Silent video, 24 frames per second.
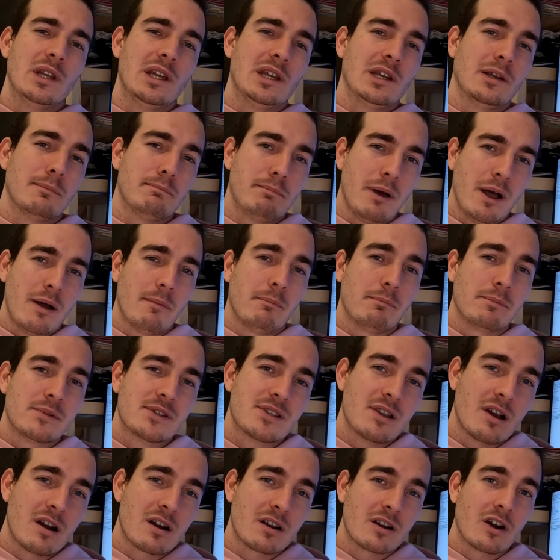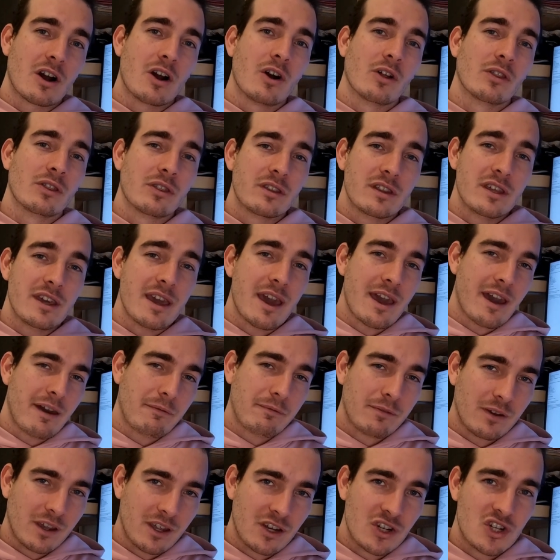little bumps are on the F
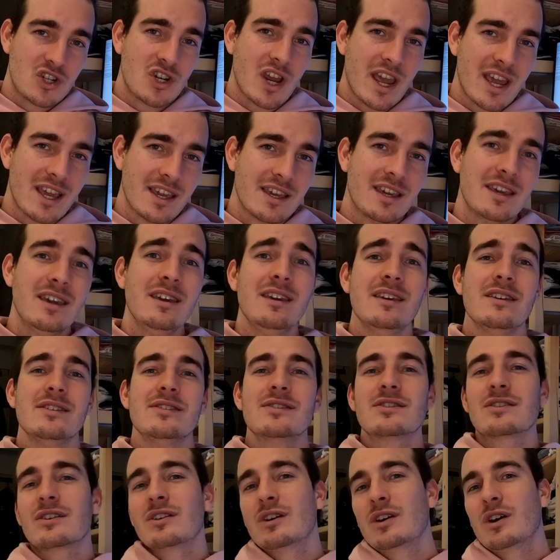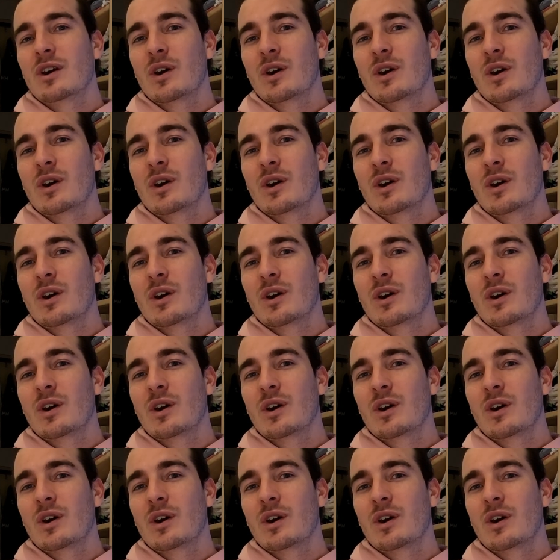and J keys,